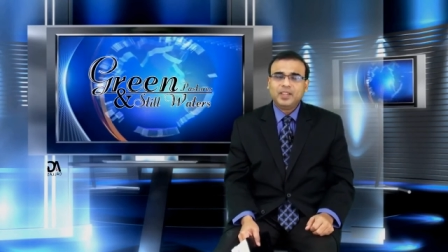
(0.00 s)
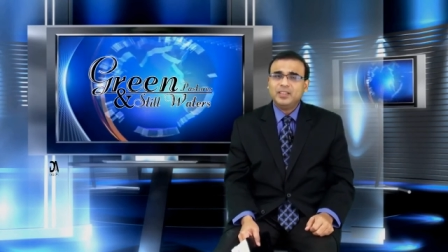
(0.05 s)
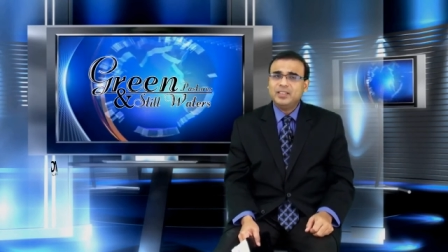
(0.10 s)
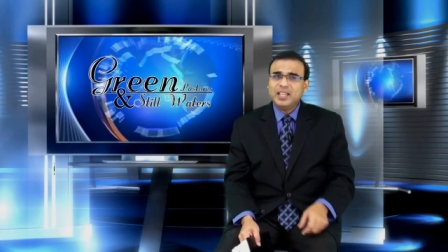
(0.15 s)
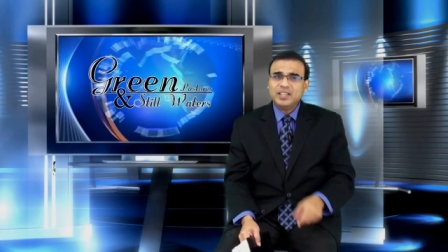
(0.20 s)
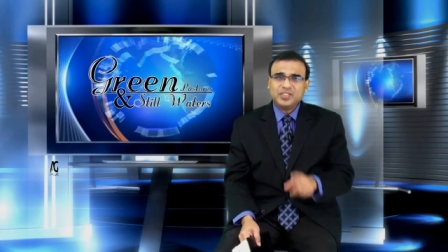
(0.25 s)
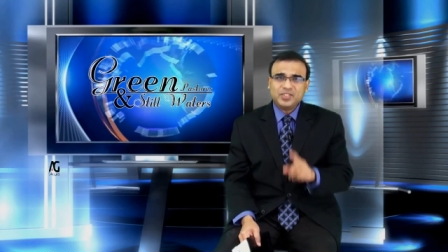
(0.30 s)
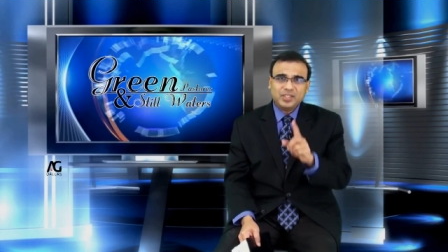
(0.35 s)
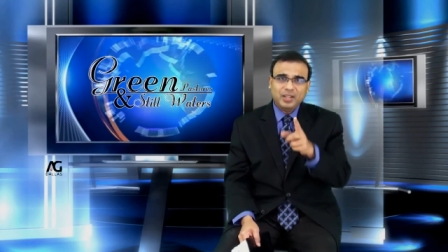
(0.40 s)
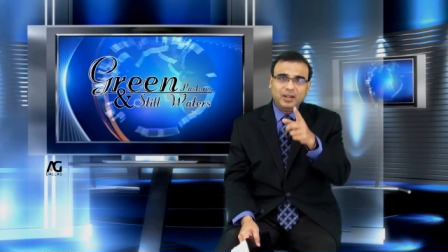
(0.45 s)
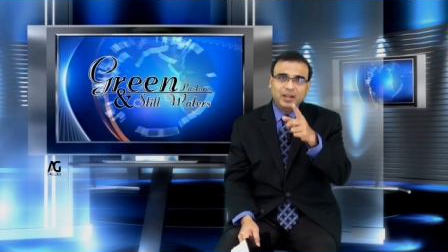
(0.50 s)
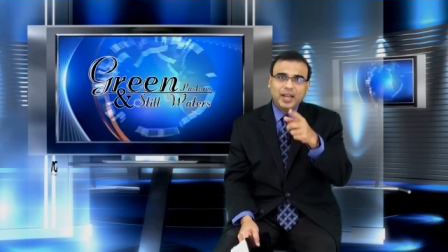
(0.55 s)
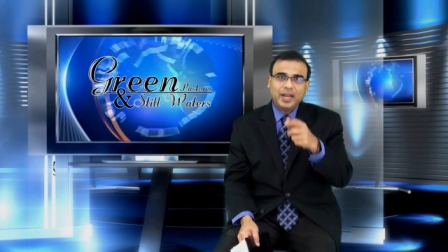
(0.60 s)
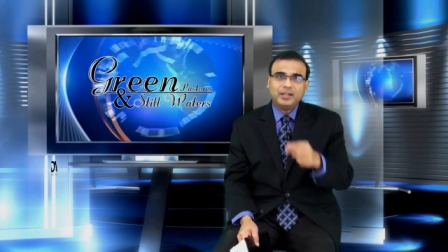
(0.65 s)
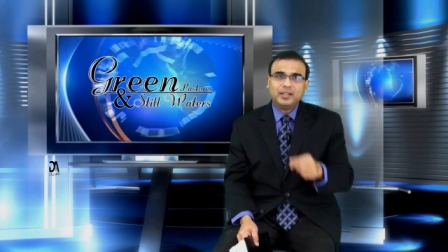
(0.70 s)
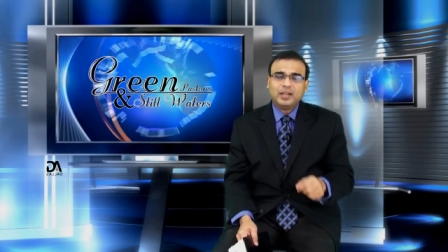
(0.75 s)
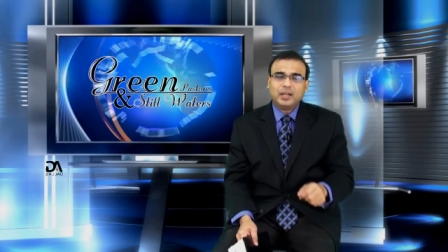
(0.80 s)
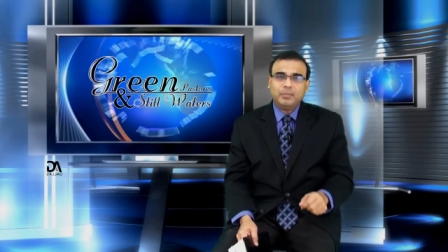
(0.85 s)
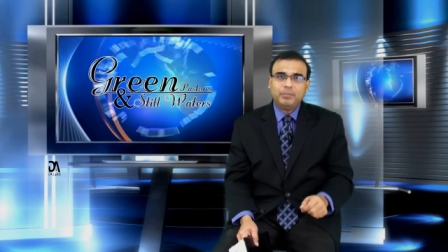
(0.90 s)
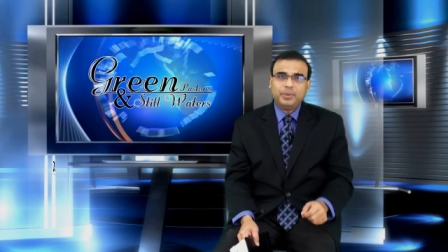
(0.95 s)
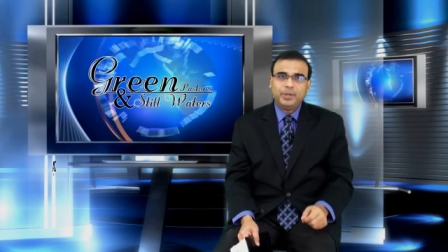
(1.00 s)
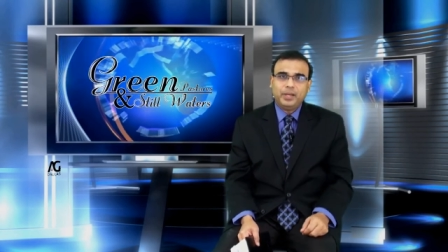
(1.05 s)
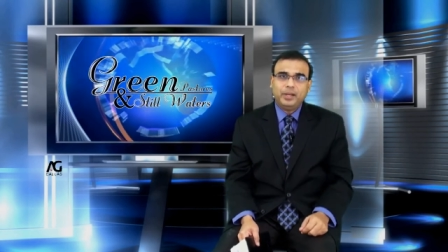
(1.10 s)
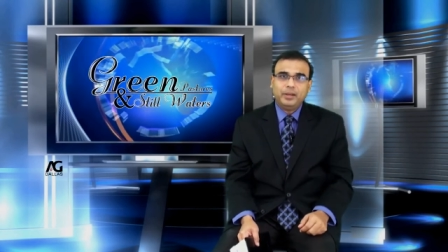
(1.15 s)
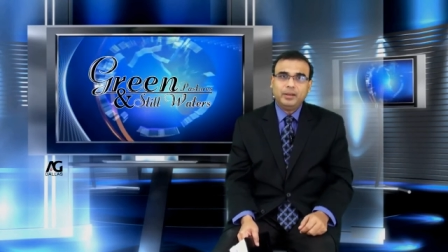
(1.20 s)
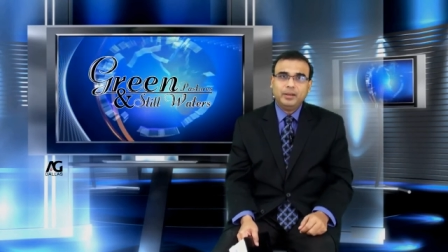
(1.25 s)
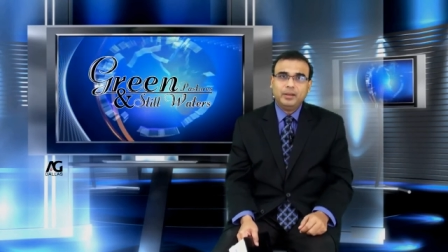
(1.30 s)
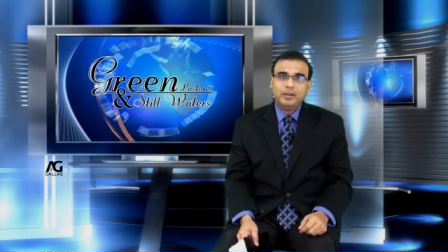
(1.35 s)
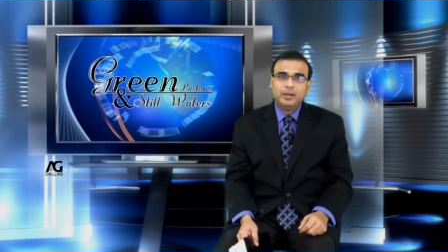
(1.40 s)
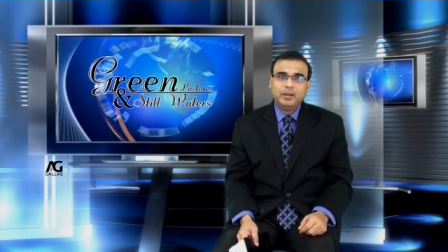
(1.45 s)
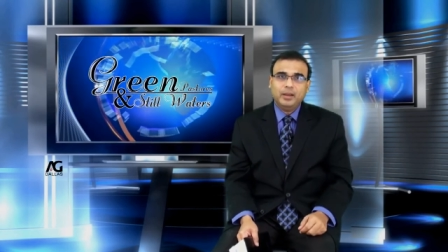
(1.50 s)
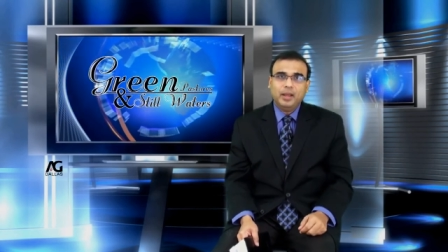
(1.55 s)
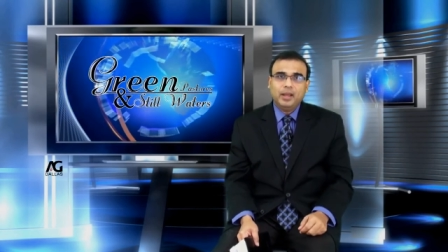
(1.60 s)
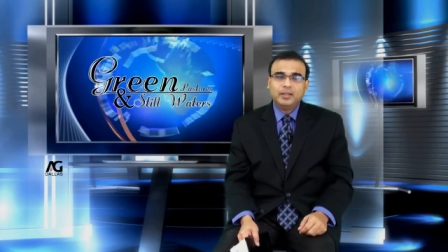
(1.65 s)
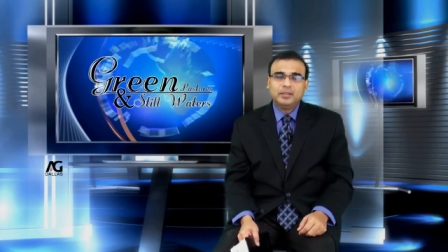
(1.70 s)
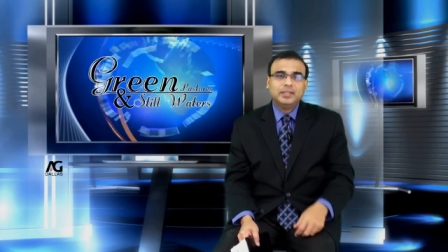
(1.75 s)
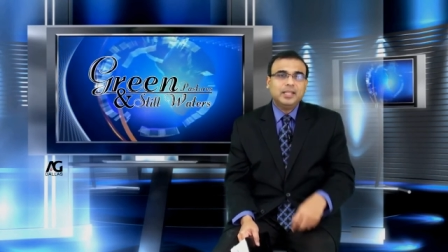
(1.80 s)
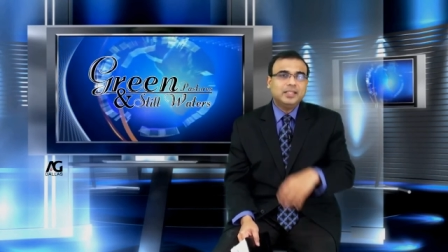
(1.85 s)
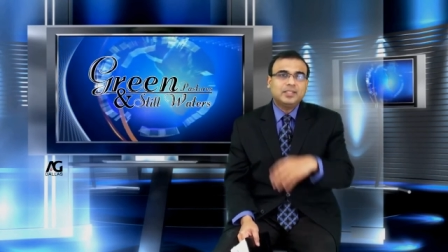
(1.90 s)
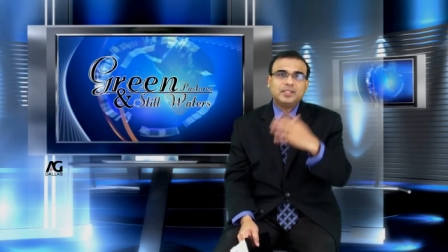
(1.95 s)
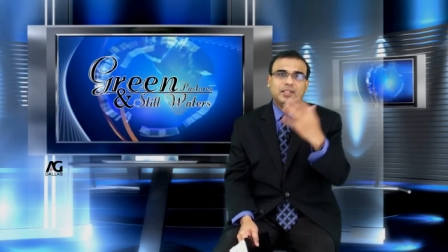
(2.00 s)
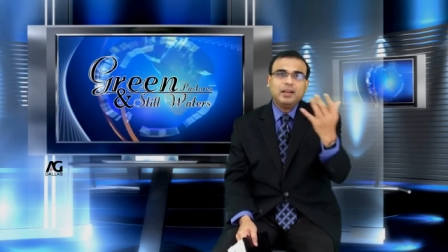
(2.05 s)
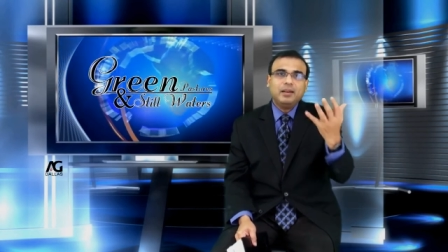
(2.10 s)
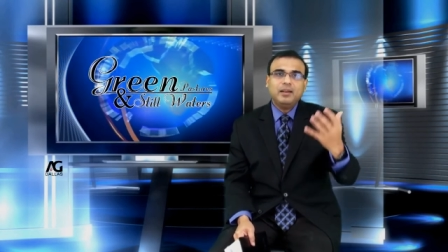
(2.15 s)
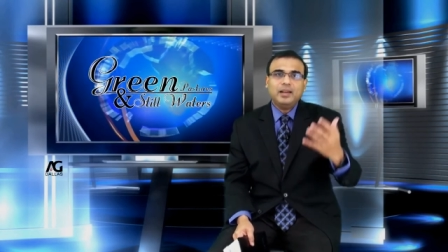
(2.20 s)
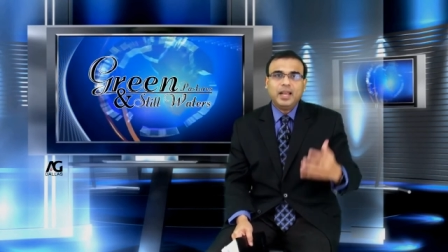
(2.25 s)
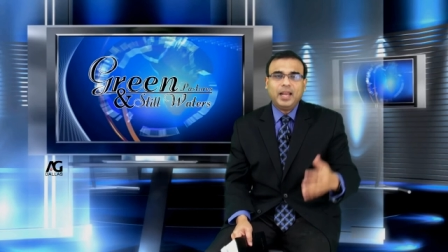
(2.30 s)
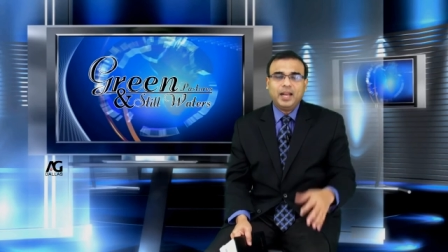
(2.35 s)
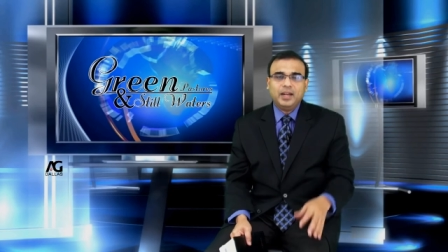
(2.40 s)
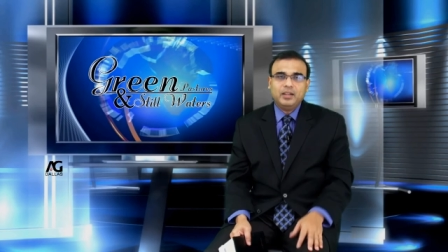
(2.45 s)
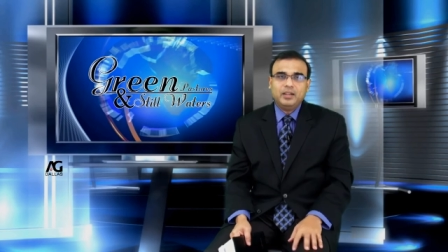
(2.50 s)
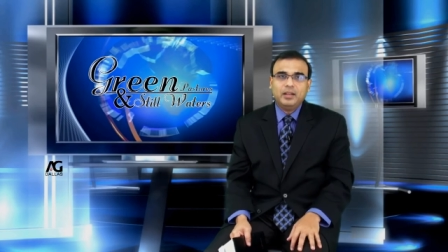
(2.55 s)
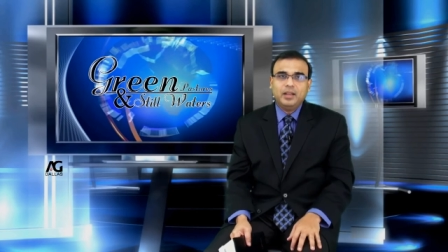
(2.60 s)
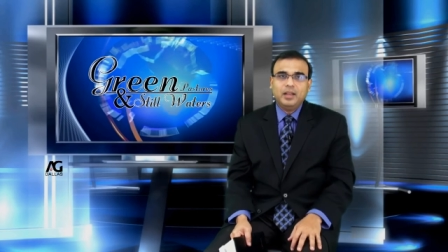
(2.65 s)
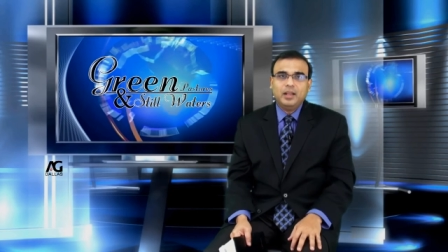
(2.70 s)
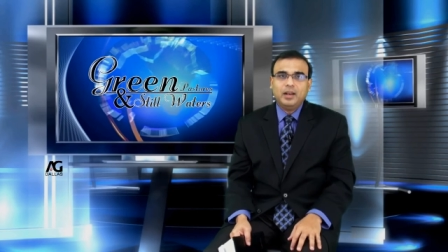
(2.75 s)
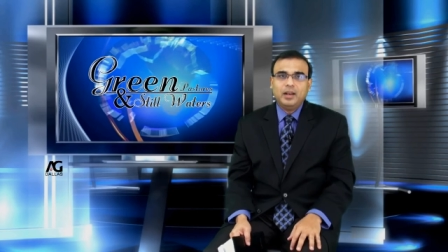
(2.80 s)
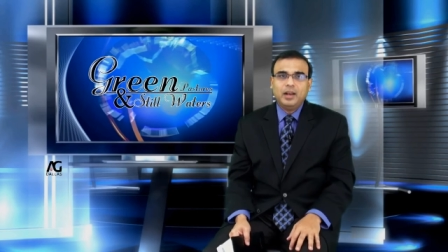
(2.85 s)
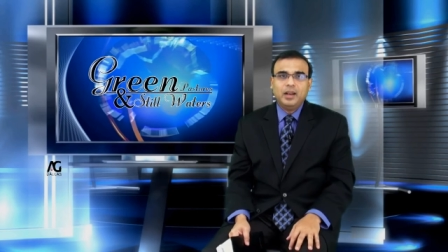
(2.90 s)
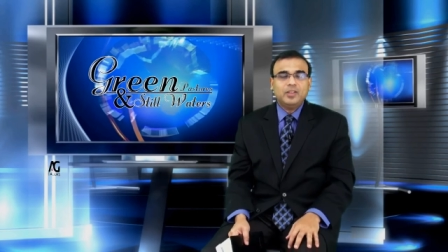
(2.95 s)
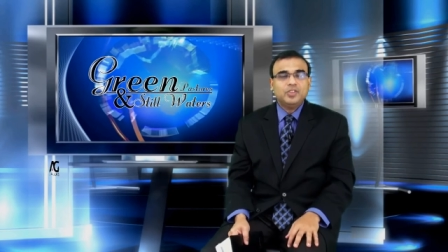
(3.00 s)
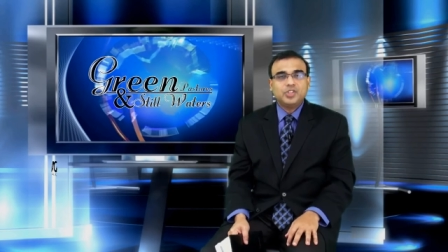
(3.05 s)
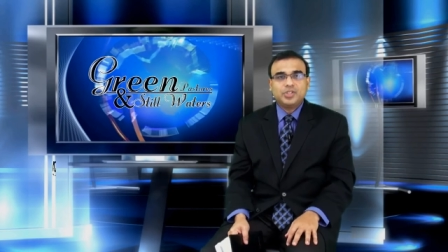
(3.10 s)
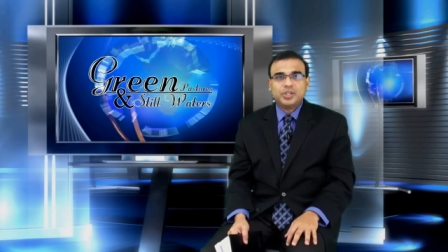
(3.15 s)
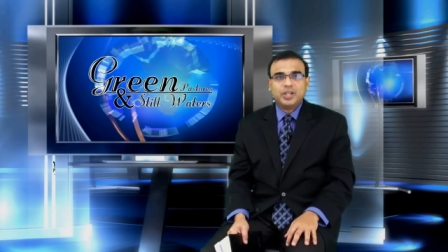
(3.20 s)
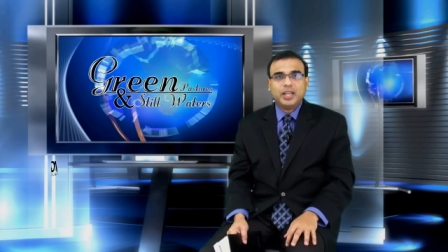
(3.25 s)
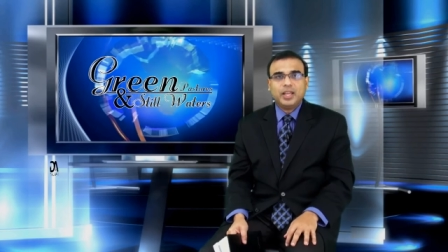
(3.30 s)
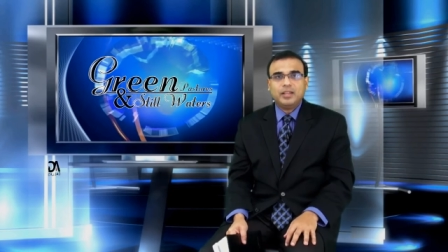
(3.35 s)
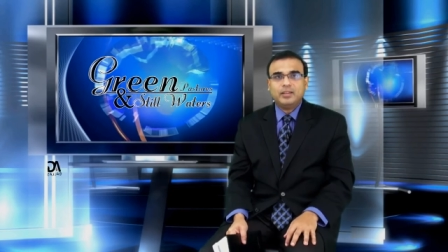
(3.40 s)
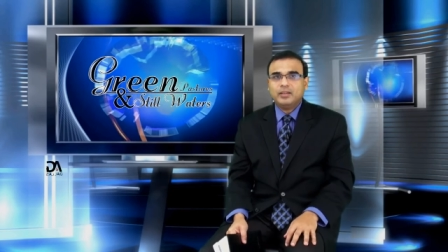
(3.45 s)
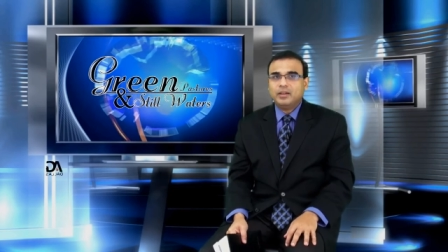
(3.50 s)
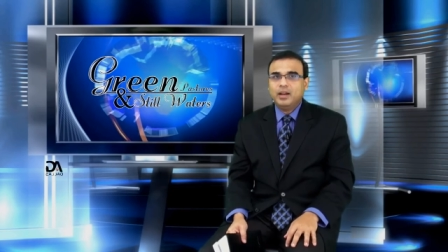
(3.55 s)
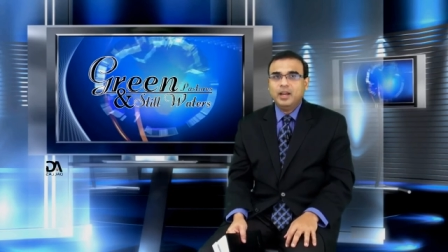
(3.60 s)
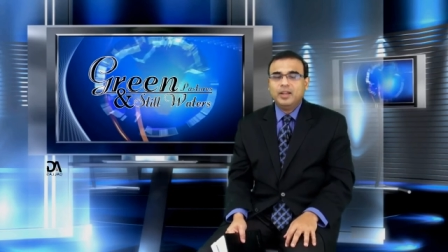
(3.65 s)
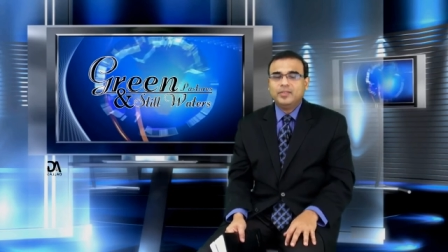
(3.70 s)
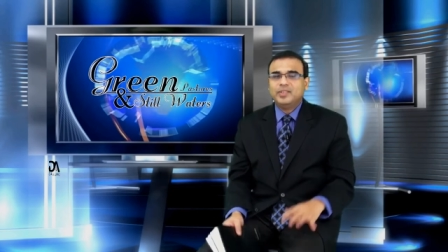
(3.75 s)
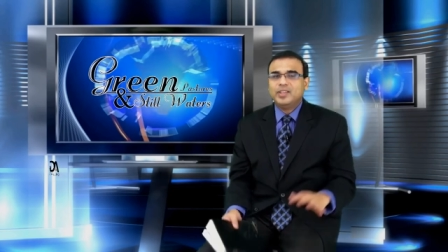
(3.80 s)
They still had company. They still had lunch together.